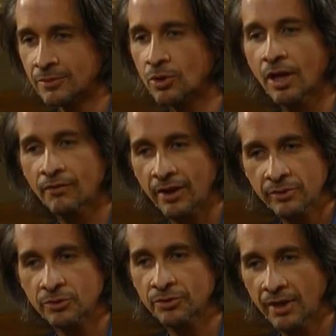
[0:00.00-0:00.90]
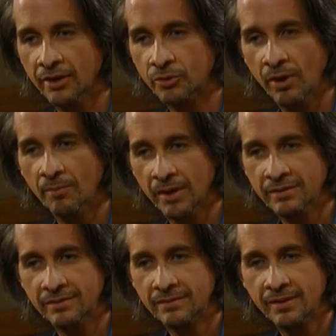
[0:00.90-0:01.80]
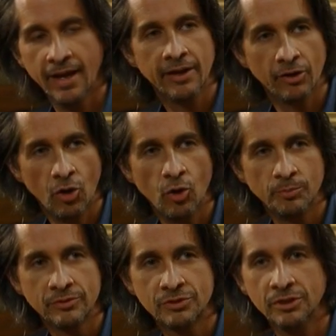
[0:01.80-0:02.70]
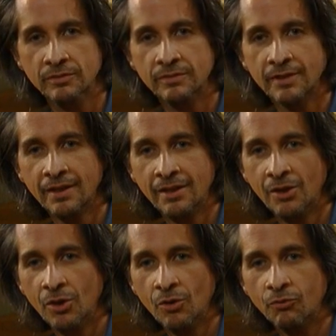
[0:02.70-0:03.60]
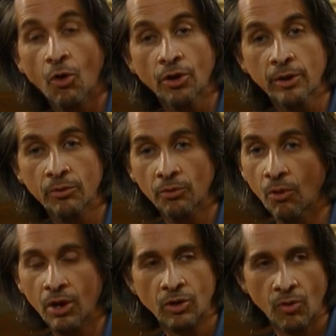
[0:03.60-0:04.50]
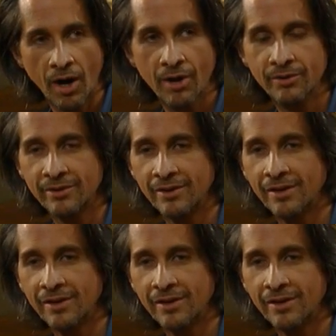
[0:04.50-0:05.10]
her life hadn't turned out the way my dad had hoped. She had fallen in with the wrong crowd.